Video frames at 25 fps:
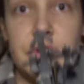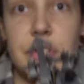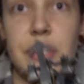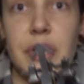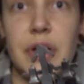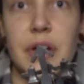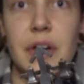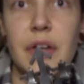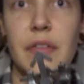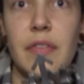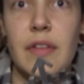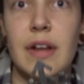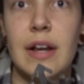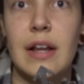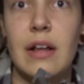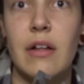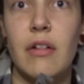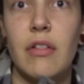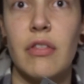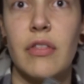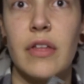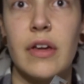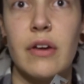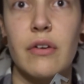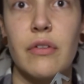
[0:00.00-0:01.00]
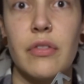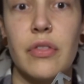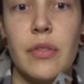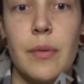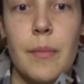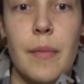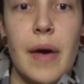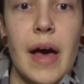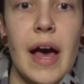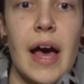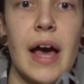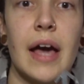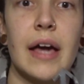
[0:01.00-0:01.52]
turn the little thing on the
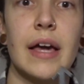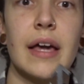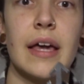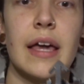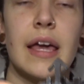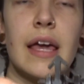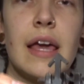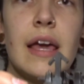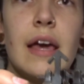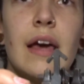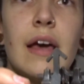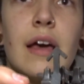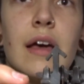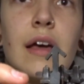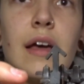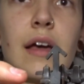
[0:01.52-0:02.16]
back here,